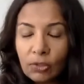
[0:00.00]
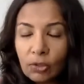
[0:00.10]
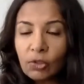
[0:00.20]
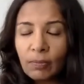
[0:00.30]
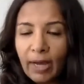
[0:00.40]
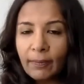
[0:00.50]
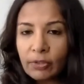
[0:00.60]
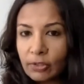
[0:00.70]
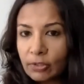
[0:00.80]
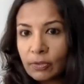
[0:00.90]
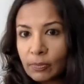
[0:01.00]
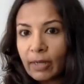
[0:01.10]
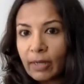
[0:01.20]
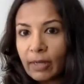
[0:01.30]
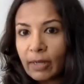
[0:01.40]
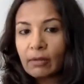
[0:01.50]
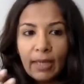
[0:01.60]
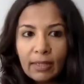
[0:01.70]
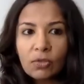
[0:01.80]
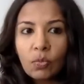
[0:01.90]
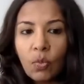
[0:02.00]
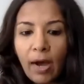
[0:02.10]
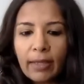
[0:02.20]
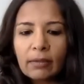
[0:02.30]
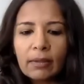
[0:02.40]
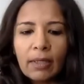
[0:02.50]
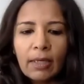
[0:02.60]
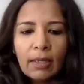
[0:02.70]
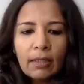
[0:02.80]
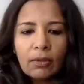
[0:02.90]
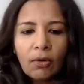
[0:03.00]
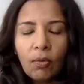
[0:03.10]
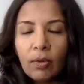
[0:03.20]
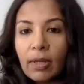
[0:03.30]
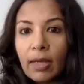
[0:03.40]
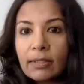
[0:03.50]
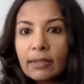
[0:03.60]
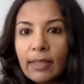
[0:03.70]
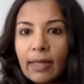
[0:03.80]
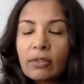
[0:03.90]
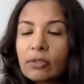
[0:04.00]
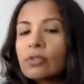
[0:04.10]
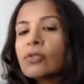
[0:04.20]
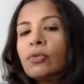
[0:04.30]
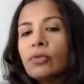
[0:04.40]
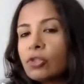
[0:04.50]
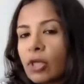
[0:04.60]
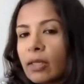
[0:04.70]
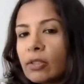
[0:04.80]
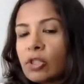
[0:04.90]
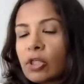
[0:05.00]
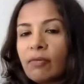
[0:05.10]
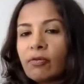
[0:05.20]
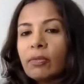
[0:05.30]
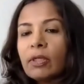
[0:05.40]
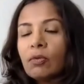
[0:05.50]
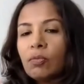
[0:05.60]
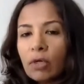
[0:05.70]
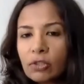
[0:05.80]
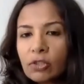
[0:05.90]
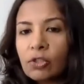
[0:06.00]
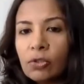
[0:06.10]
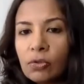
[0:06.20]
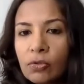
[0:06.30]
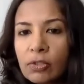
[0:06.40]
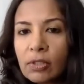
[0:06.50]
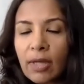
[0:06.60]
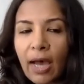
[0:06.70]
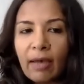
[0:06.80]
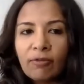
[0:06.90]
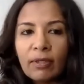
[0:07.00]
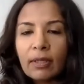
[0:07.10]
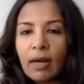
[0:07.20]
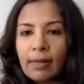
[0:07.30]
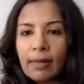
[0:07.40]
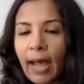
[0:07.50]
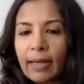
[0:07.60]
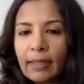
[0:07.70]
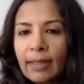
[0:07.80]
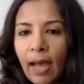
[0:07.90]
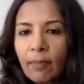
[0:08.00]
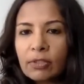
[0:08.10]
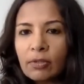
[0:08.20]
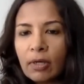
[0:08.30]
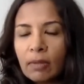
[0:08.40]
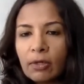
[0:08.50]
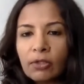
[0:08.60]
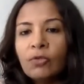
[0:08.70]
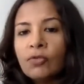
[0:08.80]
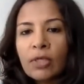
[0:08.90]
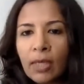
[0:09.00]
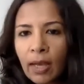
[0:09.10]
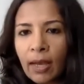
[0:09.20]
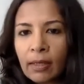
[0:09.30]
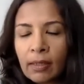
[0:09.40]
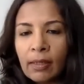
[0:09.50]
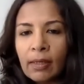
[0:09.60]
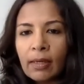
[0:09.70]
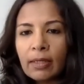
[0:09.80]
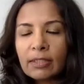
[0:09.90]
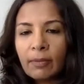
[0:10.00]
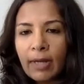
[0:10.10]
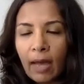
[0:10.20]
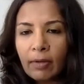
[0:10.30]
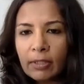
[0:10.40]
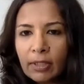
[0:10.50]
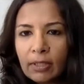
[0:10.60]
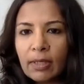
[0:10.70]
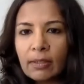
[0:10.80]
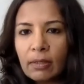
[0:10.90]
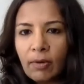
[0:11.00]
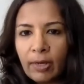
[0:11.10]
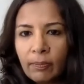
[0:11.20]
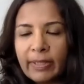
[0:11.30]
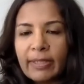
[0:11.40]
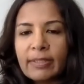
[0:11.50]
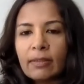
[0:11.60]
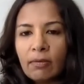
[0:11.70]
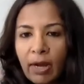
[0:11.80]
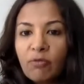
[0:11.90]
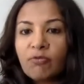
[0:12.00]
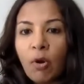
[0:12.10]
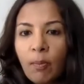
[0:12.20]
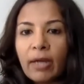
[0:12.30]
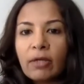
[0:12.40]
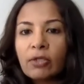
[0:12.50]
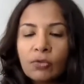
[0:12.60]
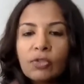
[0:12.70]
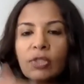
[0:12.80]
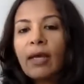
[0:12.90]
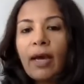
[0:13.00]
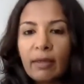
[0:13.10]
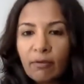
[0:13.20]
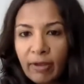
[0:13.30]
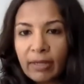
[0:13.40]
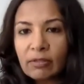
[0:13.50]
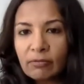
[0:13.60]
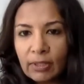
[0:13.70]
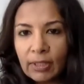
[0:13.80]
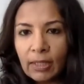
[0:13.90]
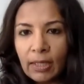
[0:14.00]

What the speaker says: To my personal perspective, and yes, while COVID has led to this whole change and everybody wants to use it, I feel the current handicap is not about using AI. It's about having data in the right place and the right format to use AI effectively.